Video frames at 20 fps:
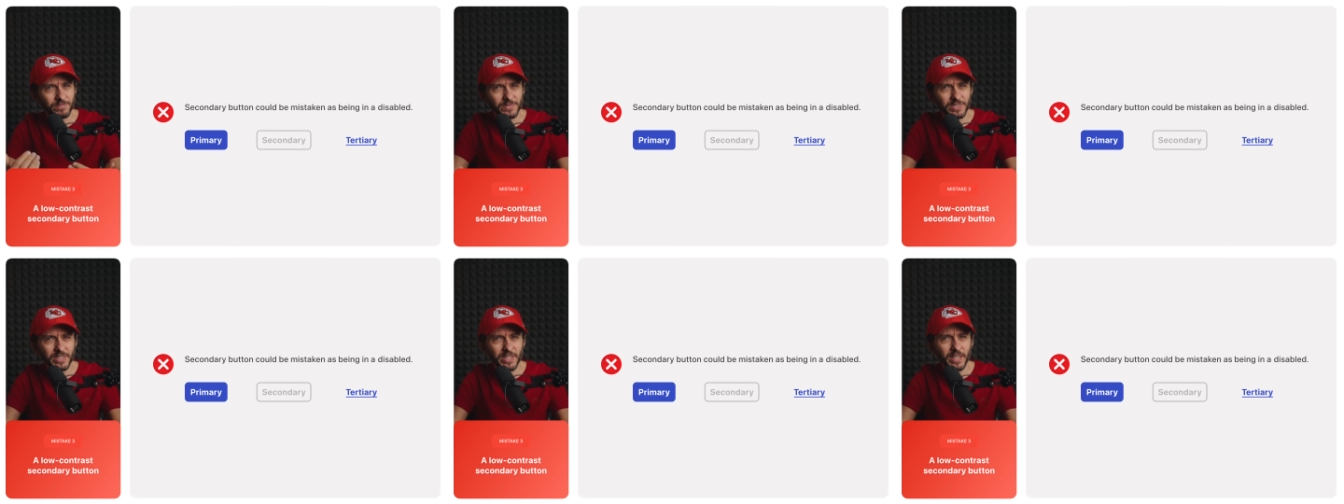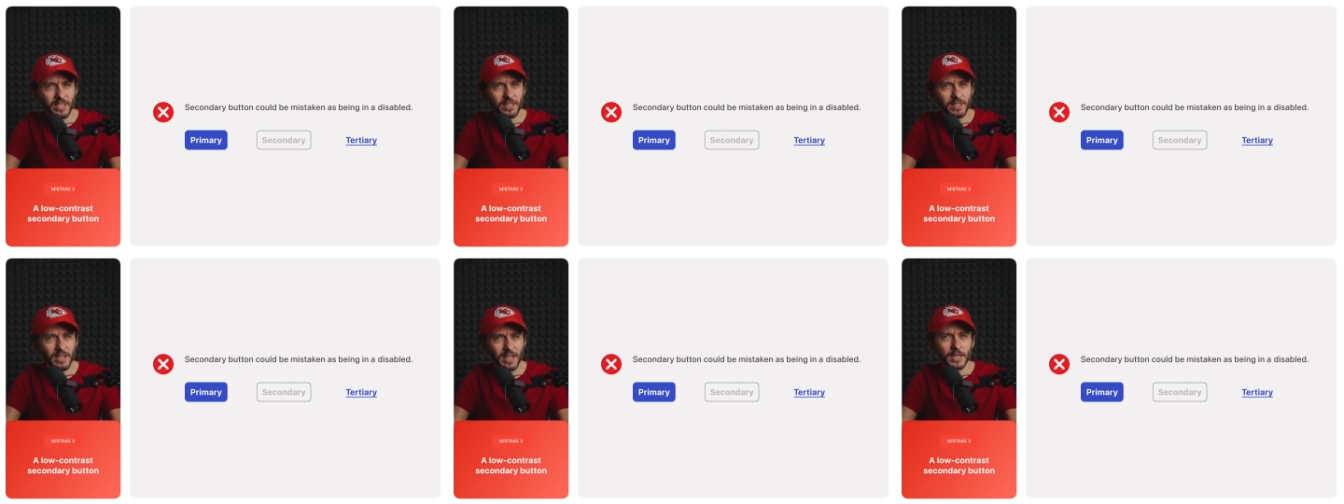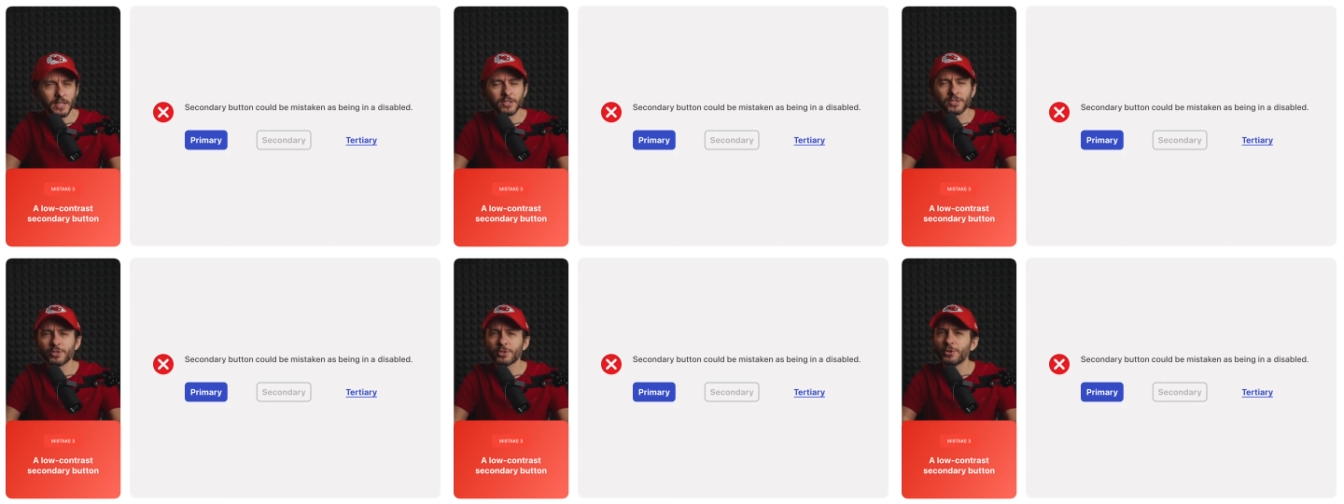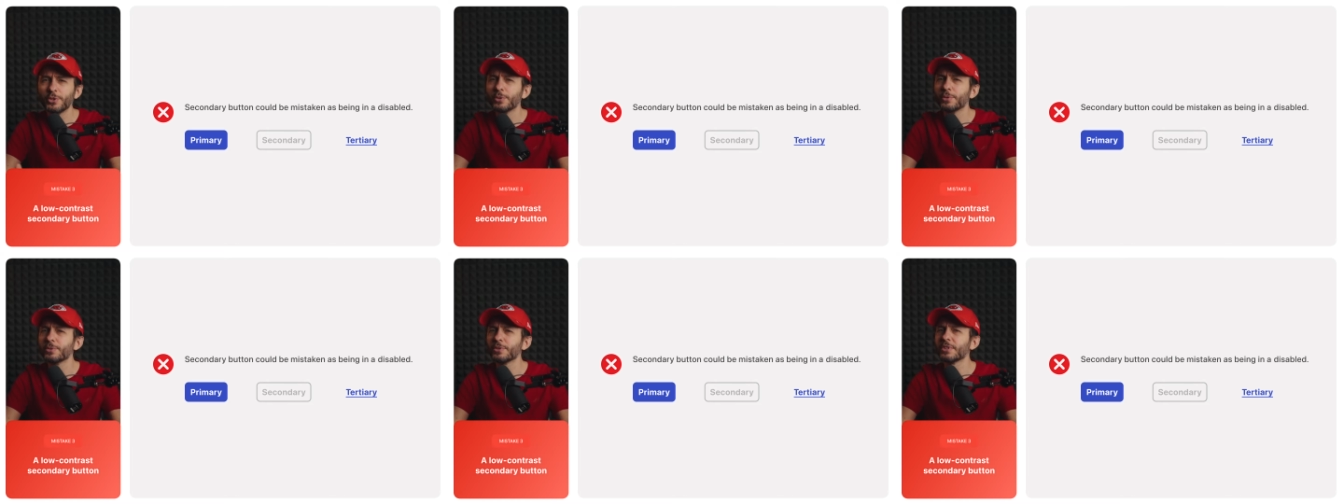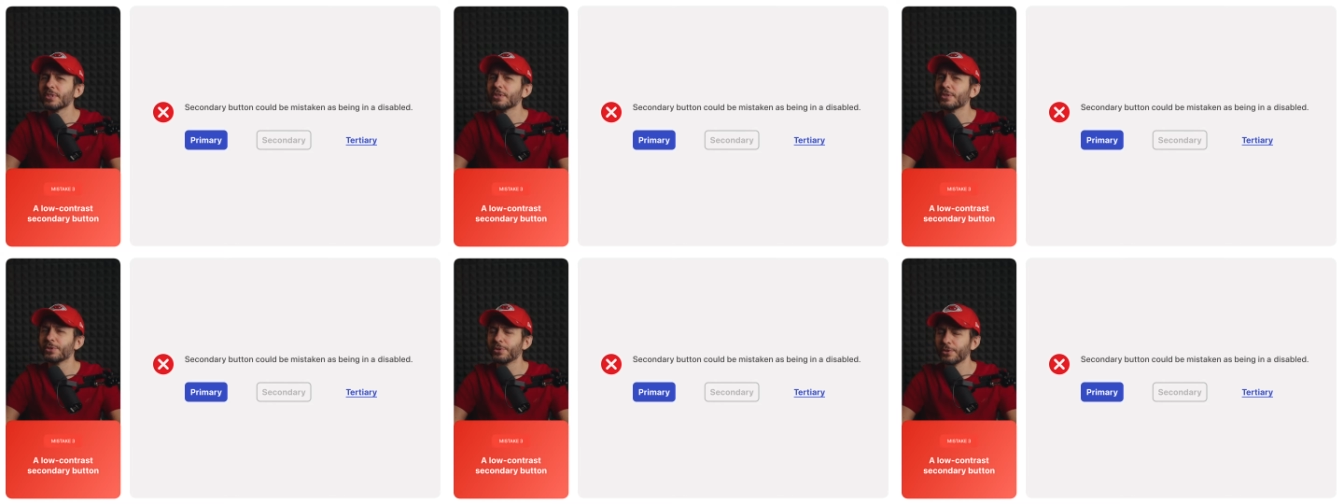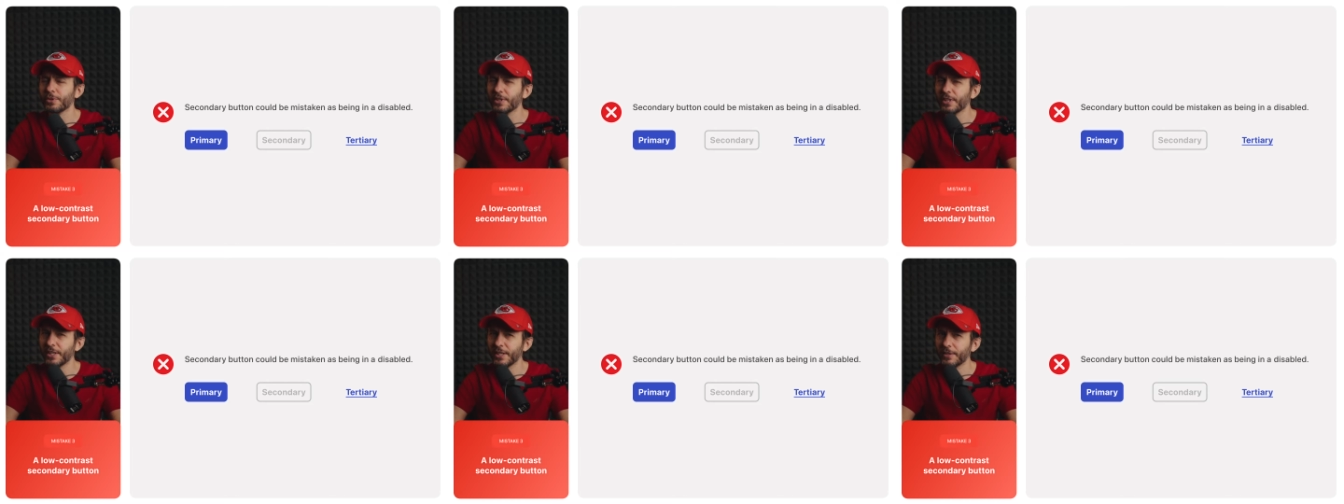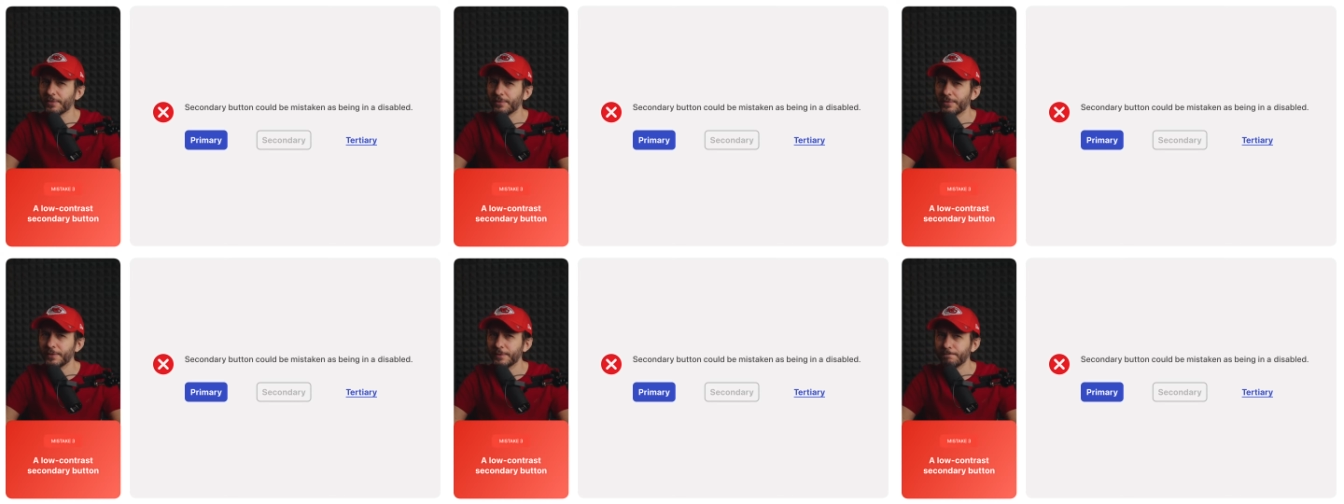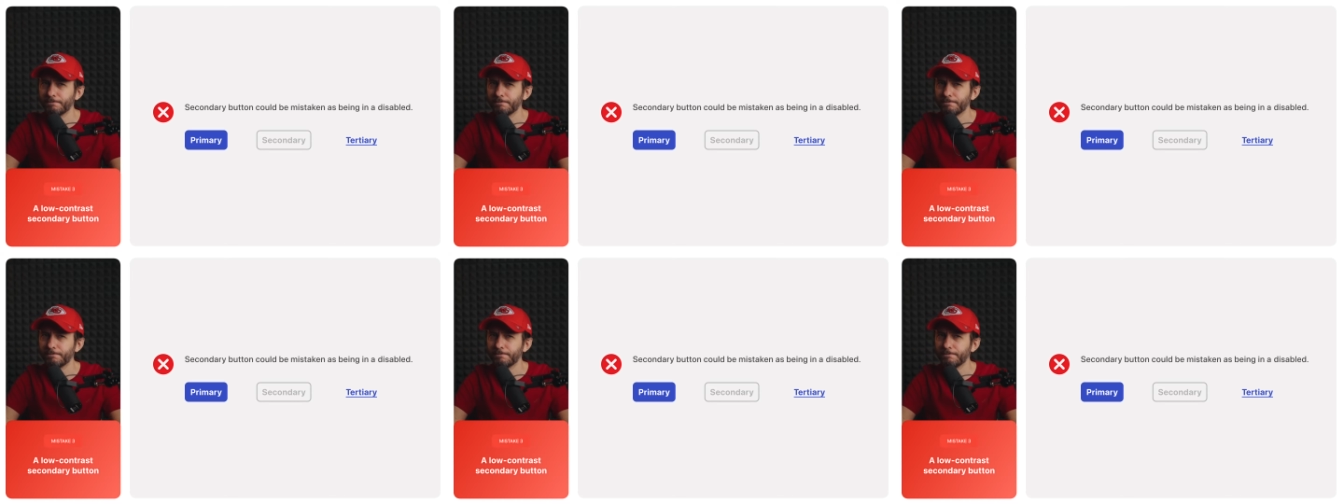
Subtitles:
their excuse to leave.